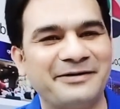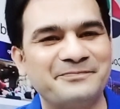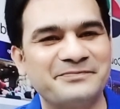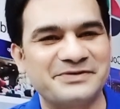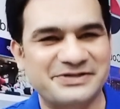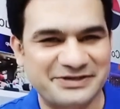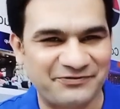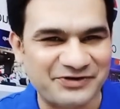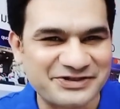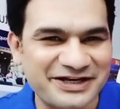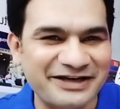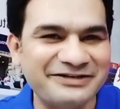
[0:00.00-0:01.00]

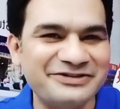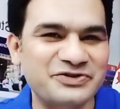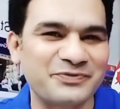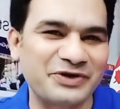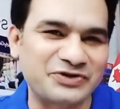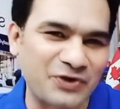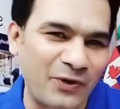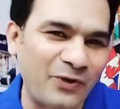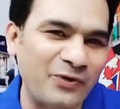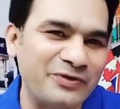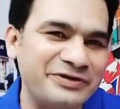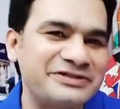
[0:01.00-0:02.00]
sufficient to be
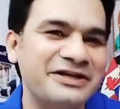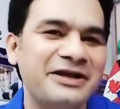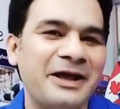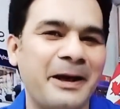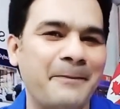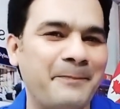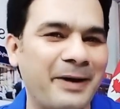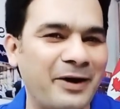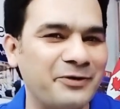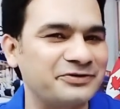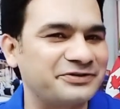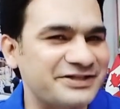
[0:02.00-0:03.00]
told
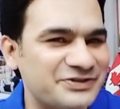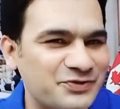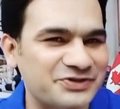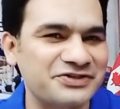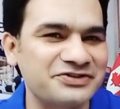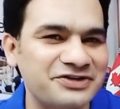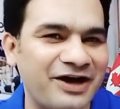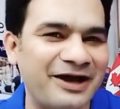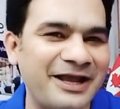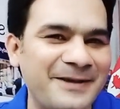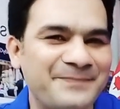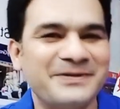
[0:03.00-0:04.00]
about this question
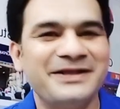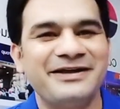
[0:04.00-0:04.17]
type.